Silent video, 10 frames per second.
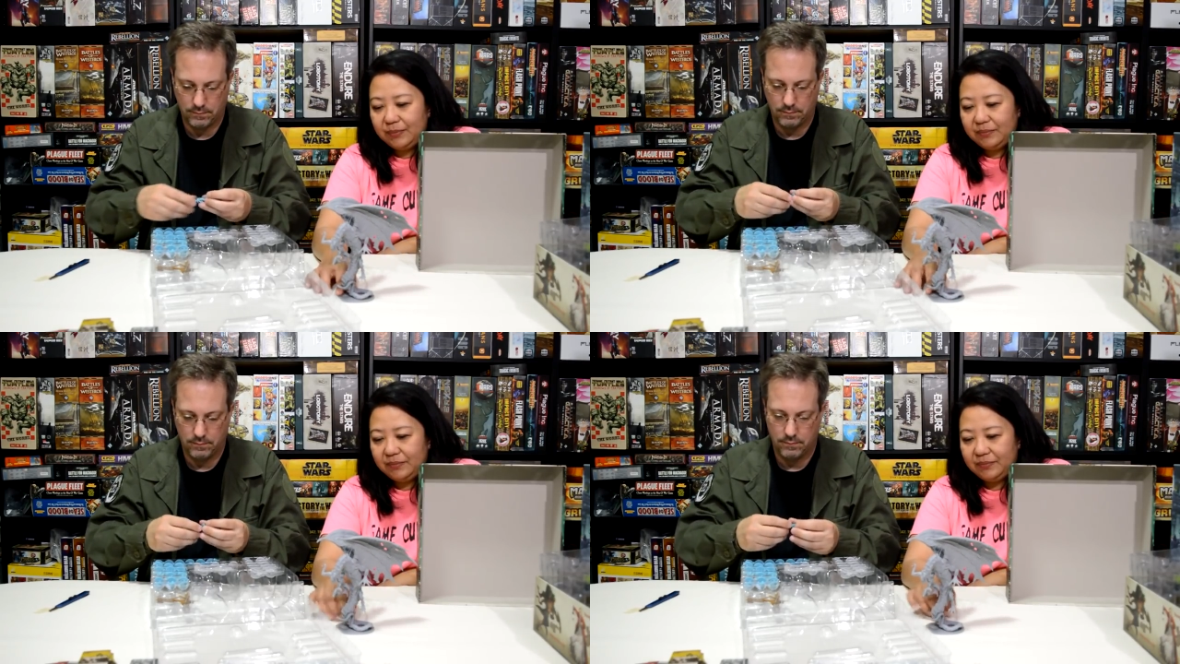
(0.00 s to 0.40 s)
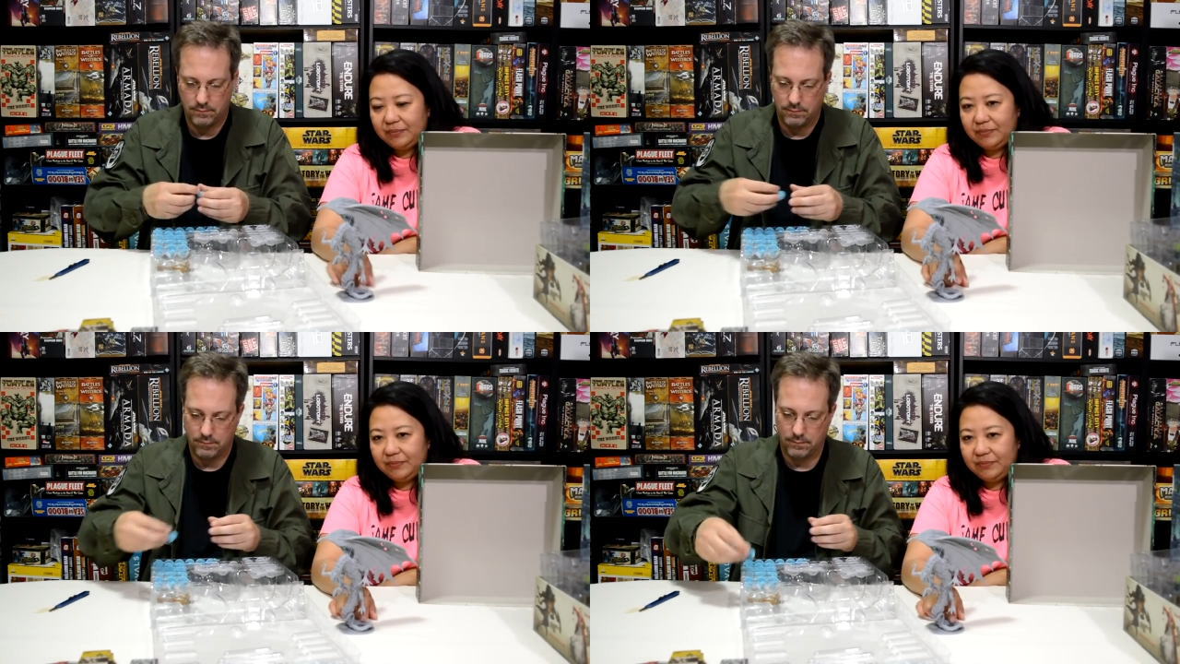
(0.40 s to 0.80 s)

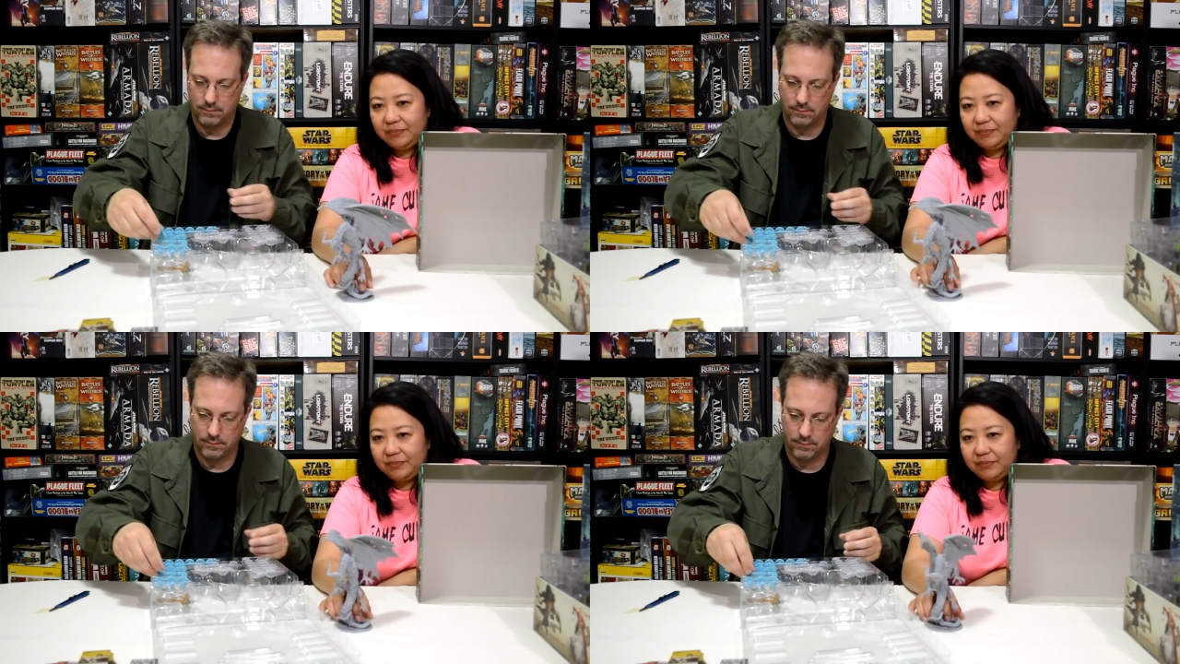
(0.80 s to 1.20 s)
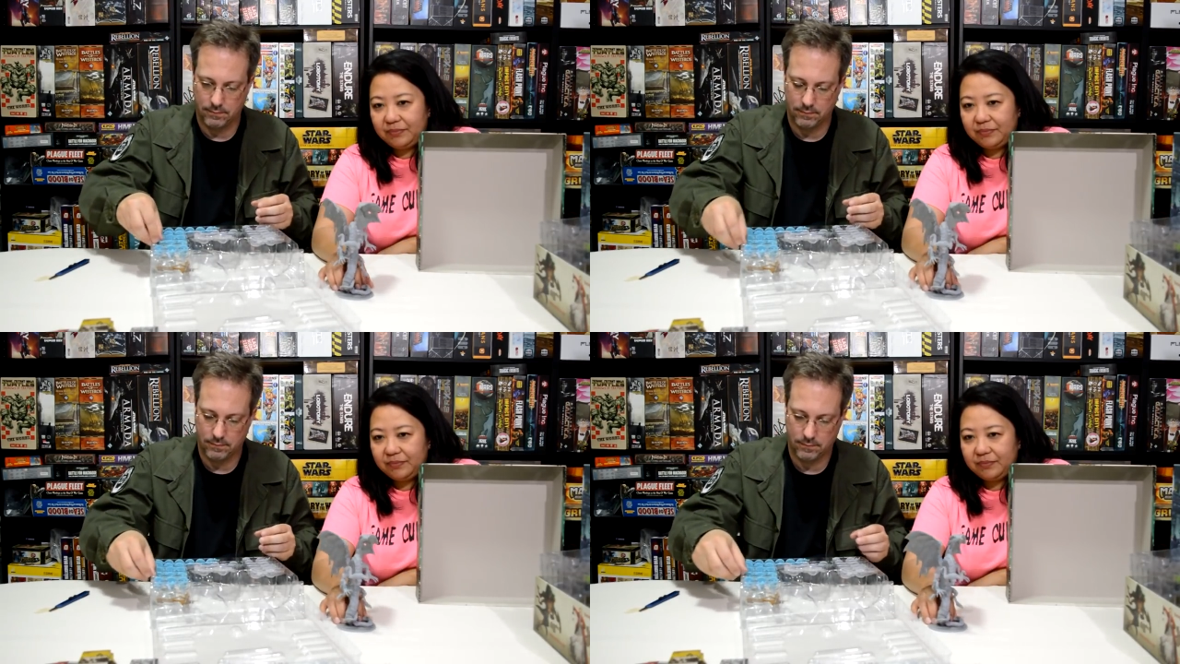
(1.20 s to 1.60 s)

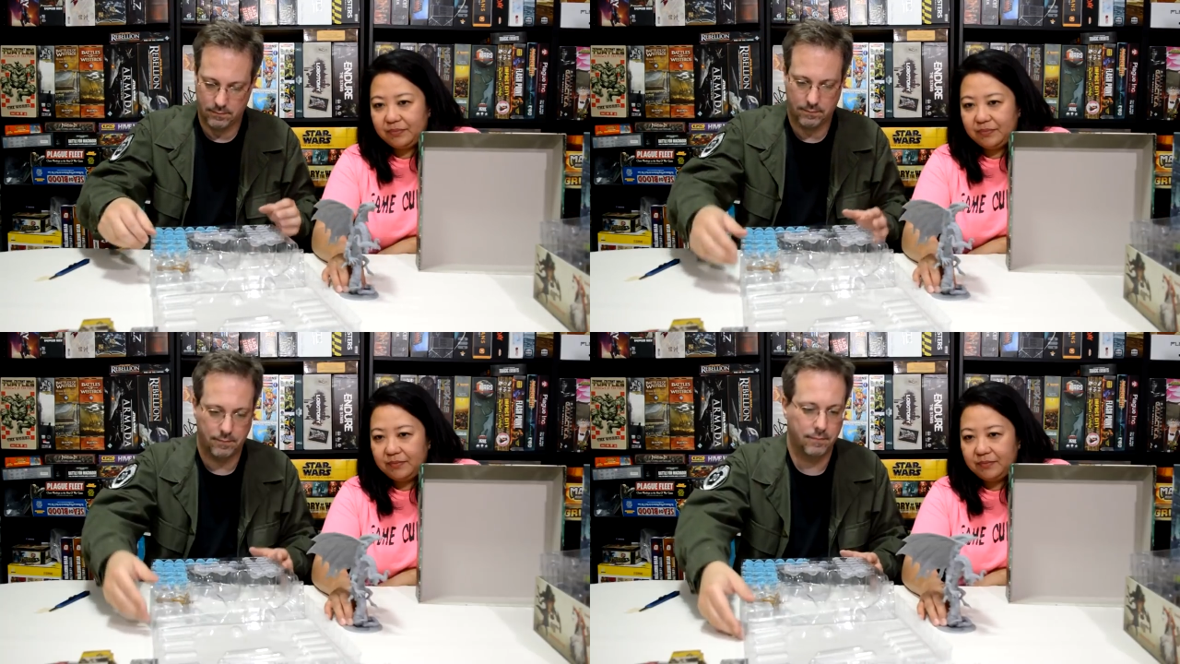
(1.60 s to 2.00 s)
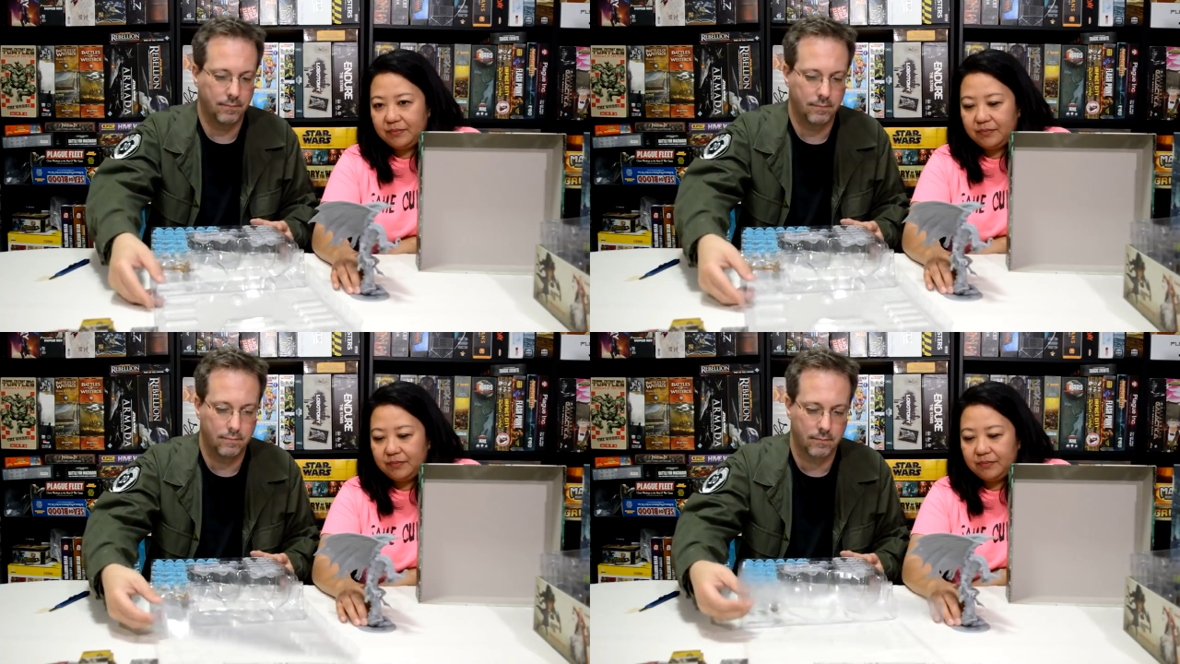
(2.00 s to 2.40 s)

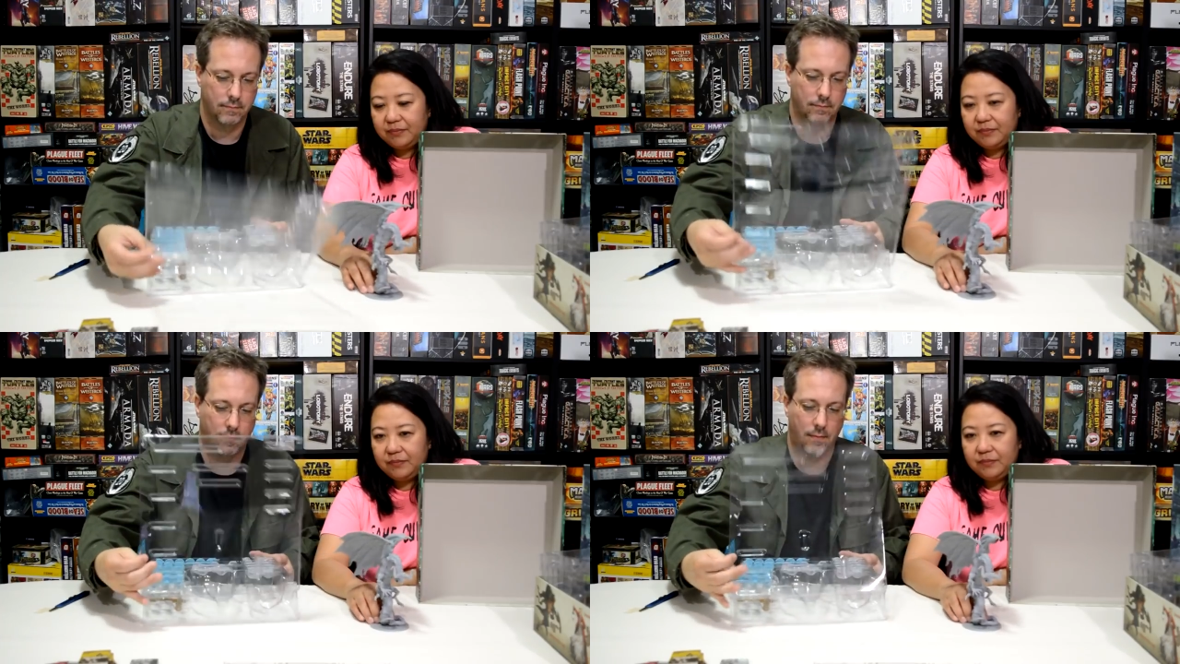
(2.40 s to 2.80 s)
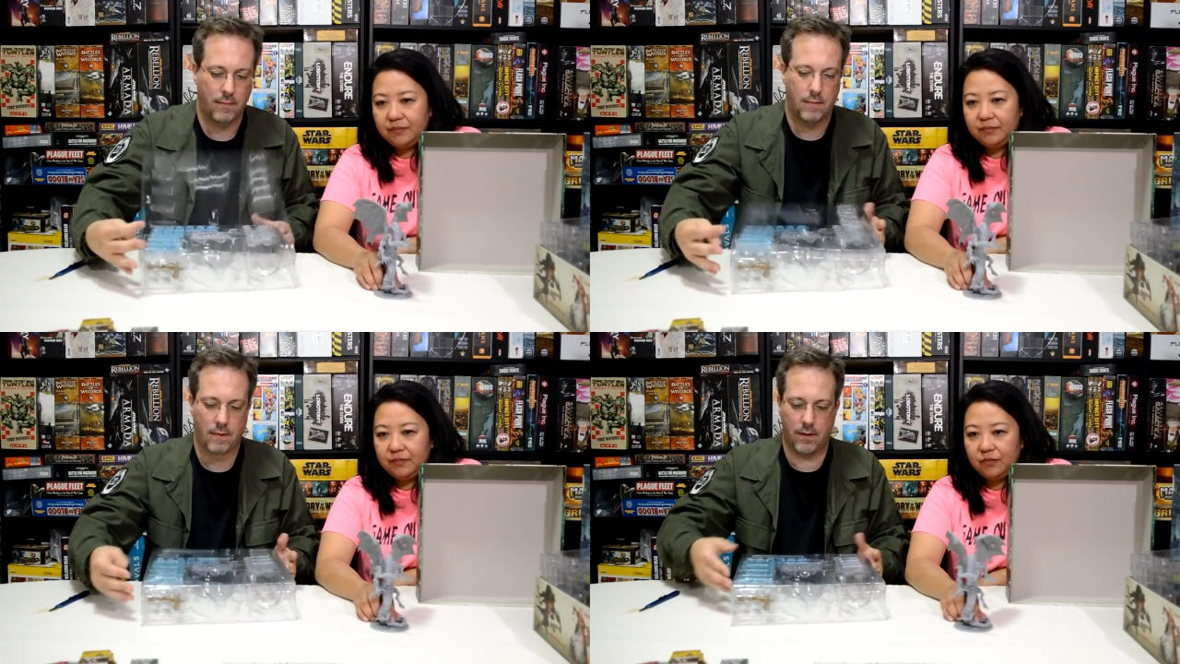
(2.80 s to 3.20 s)

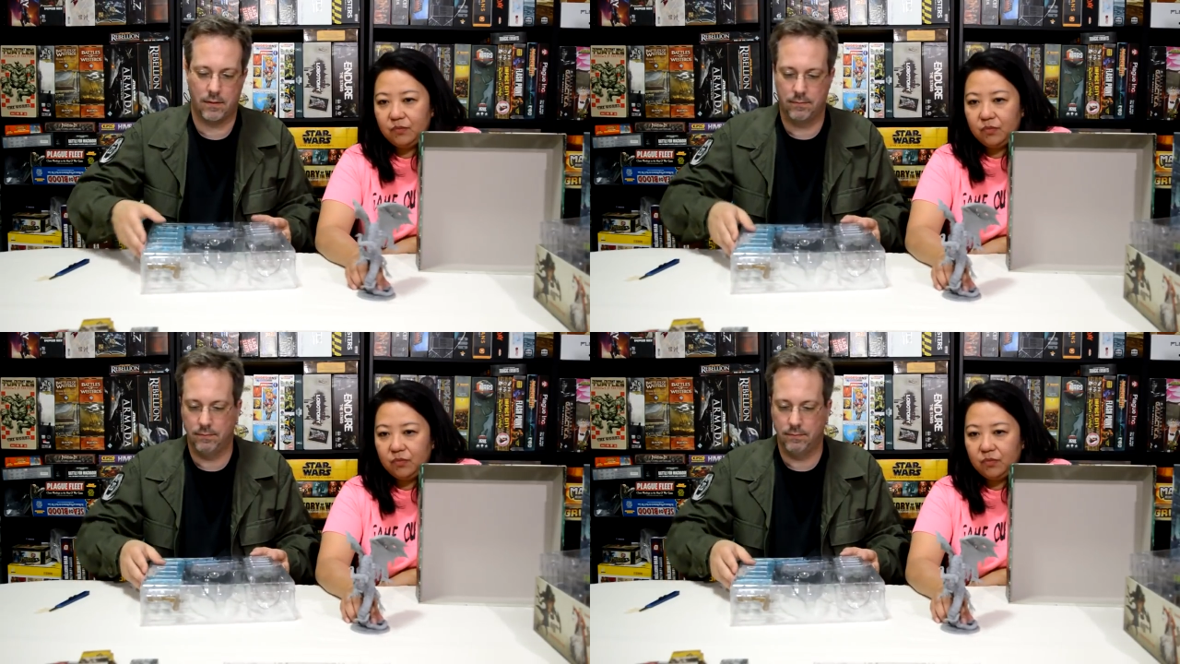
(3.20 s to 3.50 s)
(silence)